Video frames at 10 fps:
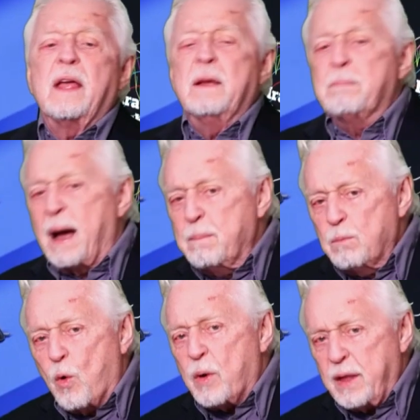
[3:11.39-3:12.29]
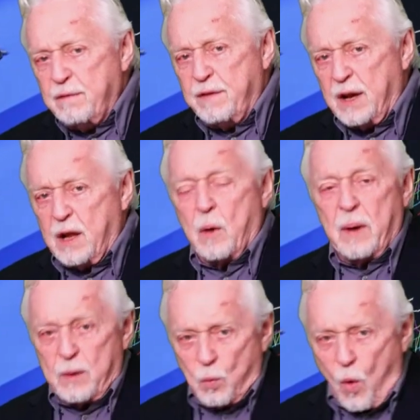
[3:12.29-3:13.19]
in my morning video
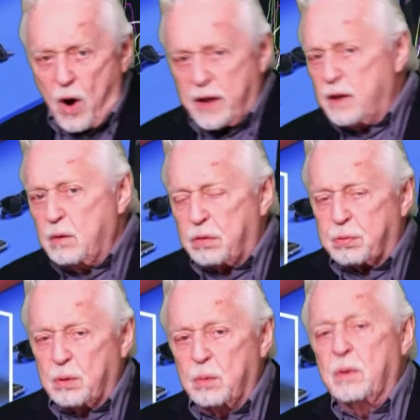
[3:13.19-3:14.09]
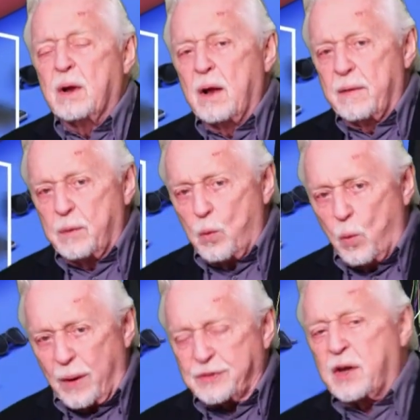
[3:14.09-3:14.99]
and walking you through
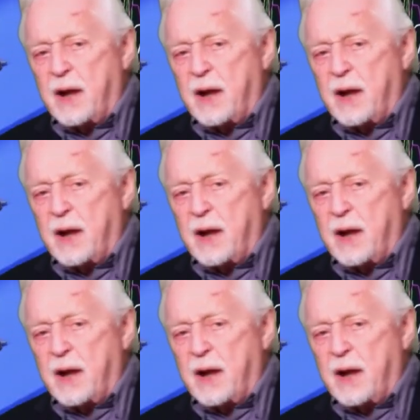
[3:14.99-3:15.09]
what's going to